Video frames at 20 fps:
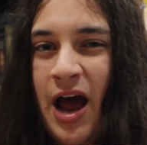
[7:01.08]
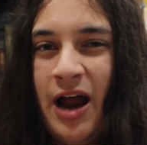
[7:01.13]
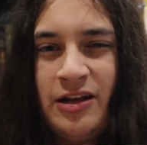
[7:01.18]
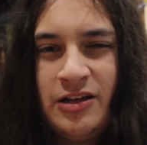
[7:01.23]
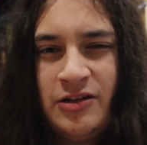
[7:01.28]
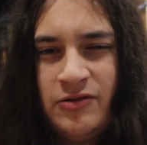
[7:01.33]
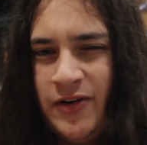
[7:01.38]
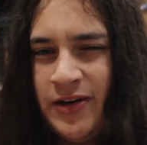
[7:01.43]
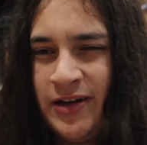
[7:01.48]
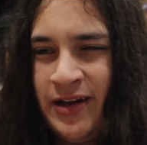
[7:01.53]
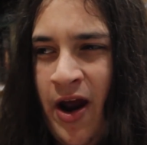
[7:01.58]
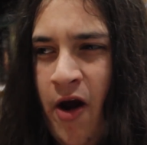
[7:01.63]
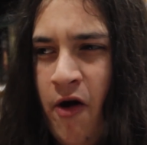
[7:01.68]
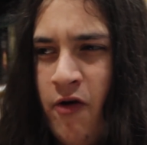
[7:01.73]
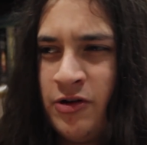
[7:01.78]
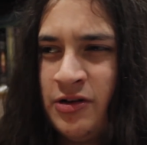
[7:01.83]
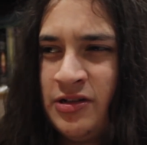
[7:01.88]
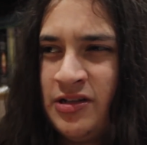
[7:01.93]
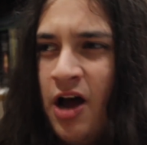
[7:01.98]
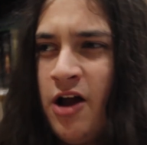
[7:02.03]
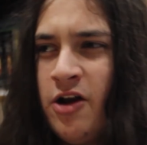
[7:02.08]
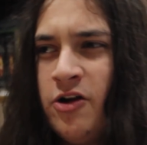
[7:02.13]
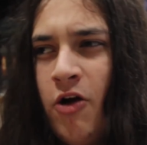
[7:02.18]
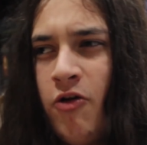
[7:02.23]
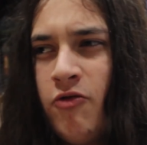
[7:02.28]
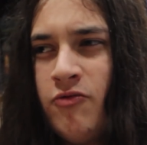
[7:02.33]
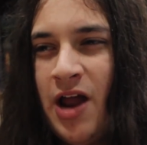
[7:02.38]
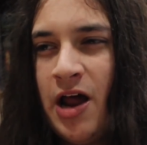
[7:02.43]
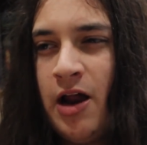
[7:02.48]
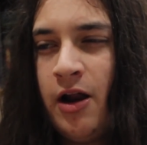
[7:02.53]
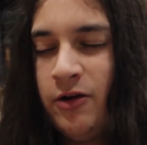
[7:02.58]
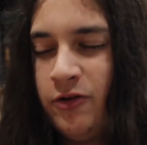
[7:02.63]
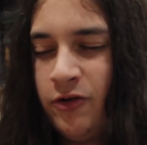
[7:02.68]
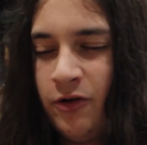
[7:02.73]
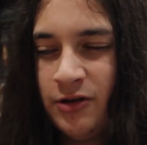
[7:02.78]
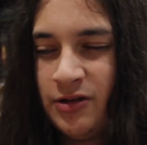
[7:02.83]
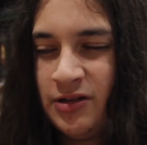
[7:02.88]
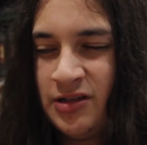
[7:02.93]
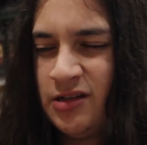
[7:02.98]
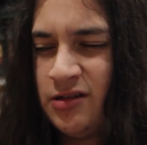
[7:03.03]
and he's written characters that are no
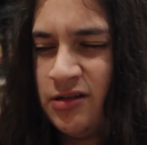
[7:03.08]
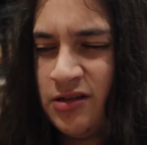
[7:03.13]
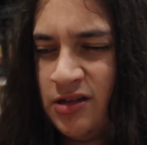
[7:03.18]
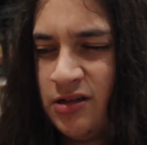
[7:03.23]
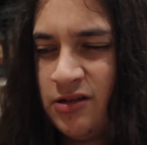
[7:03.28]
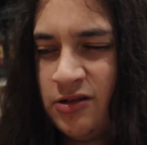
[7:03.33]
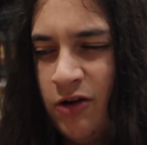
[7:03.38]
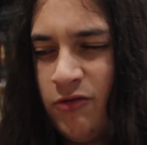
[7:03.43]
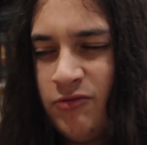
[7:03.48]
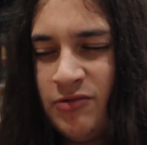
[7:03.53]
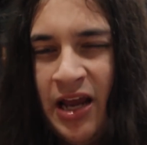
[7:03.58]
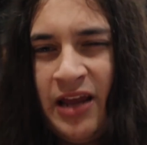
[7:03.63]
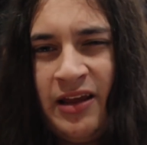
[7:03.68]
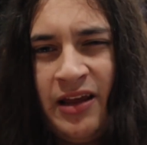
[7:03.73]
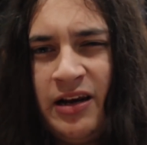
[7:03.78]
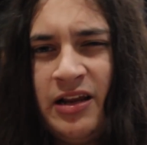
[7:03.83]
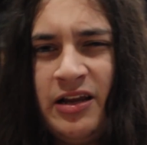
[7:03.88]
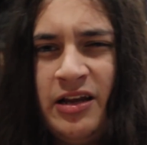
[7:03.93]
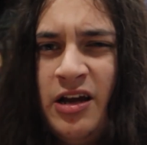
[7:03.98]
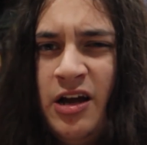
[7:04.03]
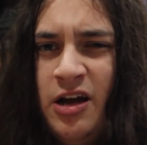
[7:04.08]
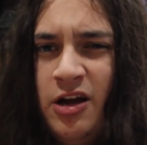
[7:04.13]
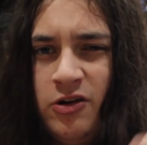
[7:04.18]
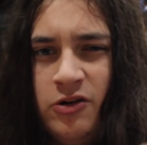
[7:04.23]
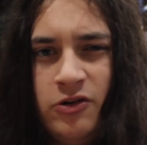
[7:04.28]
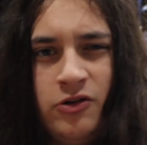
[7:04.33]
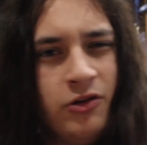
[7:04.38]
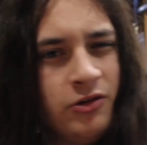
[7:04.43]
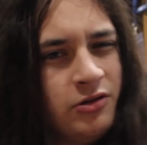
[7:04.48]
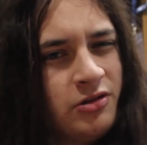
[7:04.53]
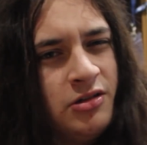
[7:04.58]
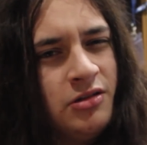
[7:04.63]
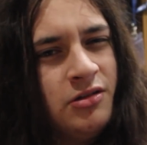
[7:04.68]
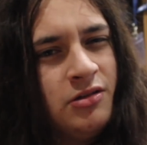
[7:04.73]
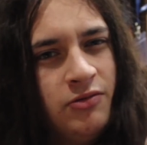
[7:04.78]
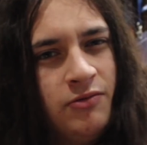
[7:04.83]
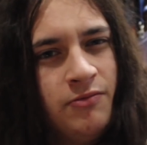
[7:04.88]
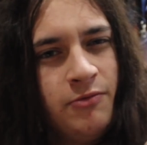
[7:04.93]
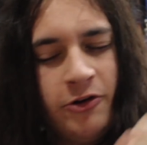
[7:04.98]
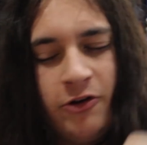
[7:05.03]
nonsense and don't take any
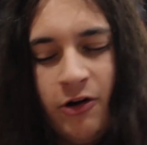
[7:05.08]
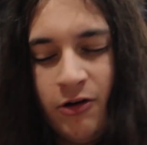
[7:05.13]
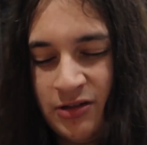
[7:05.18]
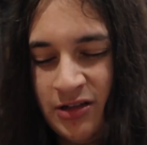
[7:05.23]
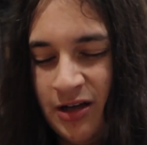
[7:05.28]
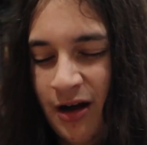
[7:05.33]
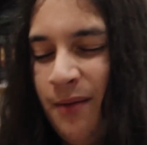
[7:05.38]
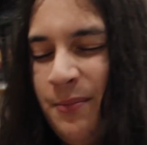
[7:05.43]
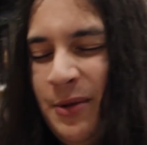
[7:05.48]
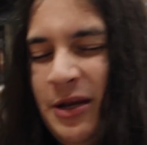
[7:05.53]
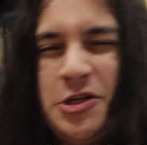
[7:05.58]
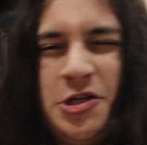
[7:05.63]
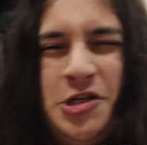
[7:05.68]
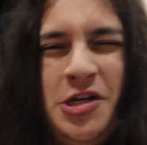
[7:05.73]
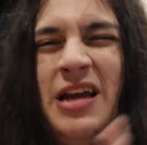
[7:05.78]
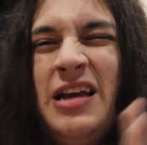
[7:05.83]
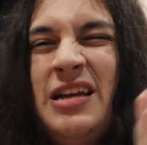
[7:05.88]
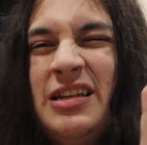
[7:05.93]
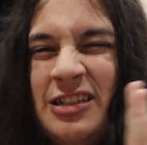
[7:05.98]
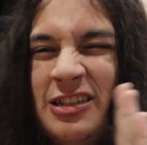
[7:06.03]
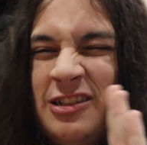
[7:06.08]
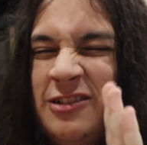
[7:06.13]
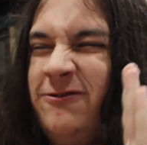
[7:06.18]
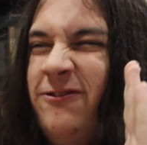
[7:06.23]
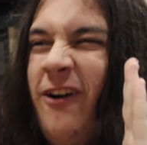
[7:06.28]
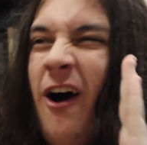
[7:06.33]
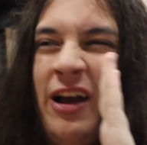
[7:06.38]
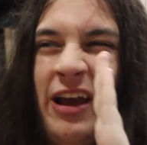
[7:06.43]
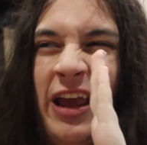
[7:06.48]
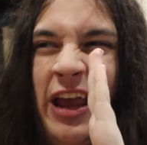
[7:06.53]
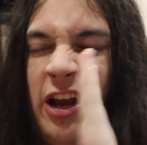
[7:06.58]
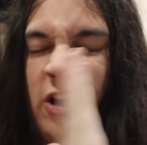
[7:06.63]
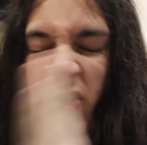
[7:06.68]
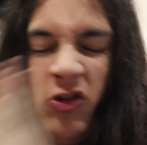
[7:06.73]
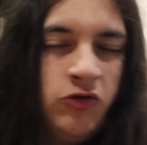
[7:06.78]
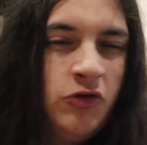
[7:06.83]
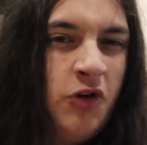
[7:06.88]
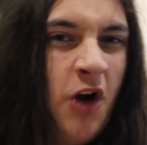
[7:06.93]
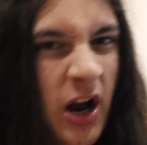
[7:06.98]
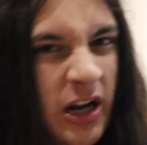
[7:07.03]
nonsense from the Doctor. I mean, Jesus fucking
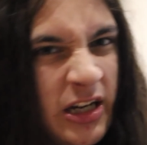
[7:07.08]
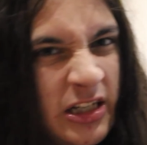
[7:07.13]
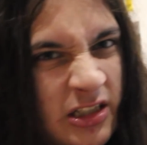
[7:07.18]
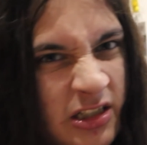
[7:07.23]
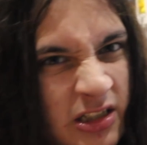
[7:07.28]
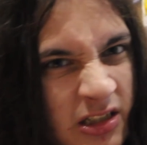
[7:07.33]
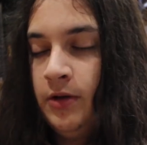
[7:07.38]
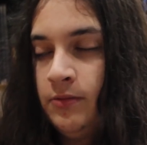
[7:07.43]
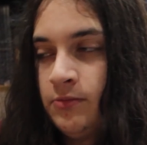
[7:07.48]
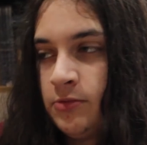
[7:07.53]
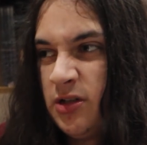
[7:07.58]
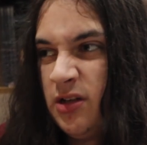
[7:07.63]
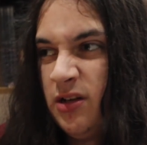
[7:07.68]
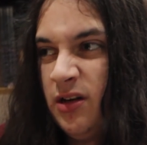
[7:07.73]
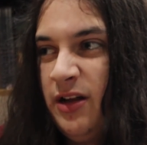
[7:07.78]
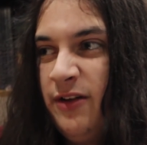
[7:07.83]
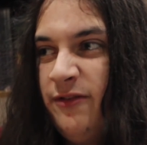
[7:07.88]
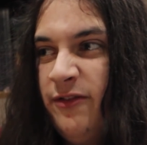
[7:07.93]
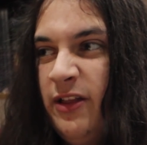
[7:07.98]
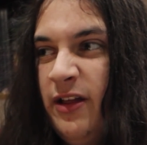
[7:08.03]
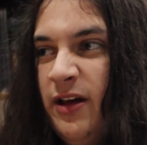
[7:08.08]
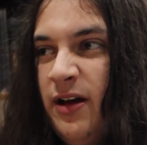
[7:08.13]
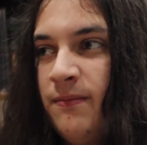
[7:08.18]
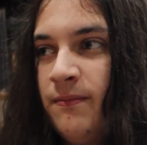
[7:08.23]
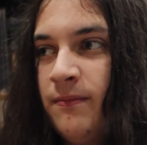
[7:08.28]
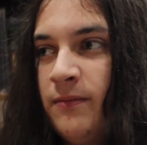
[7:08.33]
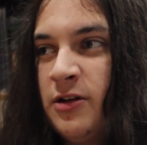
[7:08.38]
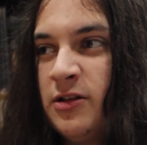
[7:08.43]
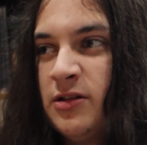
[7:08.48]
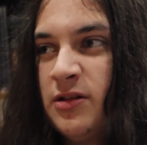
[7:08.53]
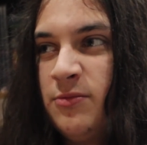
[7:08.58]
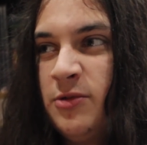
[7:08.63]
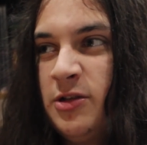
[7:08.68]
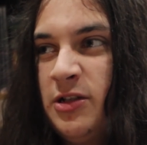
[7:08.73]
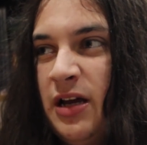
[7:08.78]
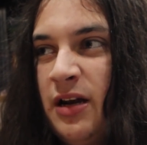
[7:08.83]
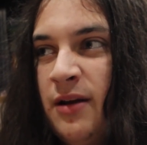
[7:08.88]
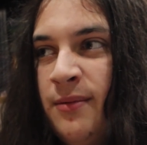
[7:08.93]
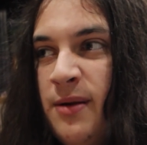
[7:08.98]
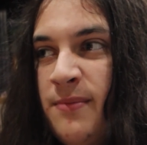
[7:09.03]
Christ. I'm just going to leave it there, because I'm just
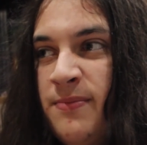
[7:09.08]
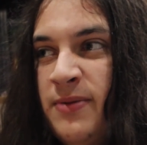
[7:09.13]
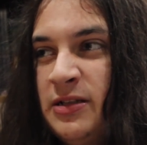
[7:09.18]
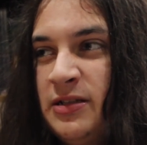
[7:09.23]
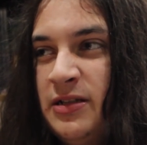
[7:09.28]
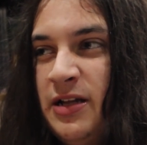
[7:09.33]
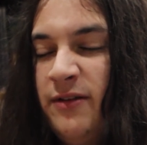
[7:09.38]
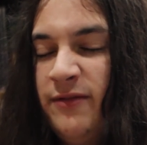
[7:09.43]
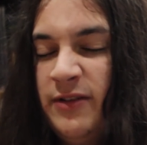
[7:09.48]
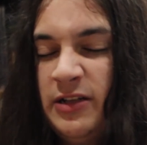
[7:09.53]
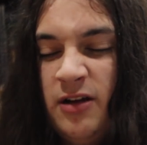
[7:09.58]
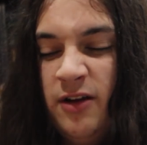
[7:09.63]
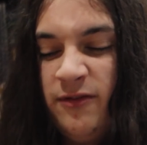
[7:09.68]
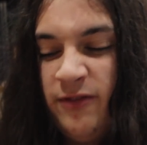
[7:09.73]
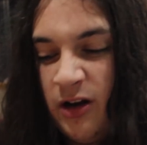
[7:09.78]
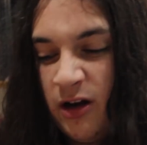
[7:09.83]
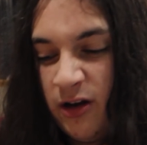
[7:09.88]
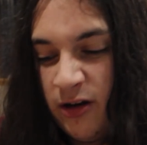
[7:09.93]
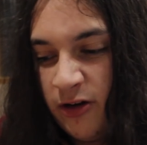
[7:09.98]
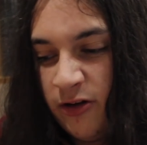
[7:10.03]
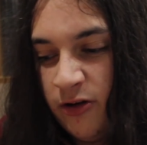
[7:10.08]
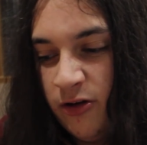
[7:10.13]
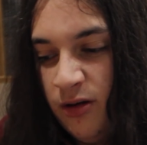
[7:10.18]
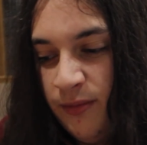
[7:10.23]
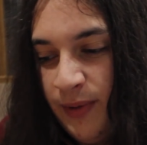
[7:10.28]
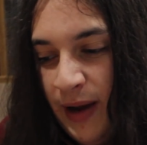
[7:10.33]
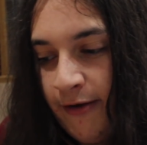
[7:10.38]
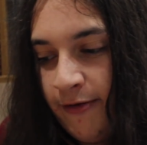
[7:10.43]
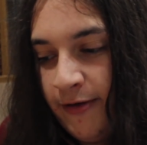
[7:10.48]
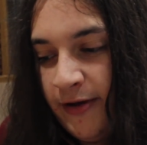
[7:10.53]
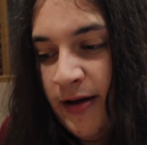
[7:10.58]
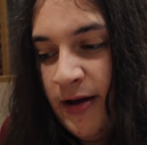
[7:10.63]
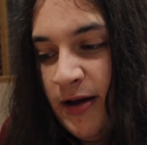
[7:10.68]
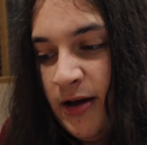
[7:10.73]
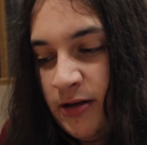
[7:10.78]
getting a bit pissed now. There's nothing I can do about it.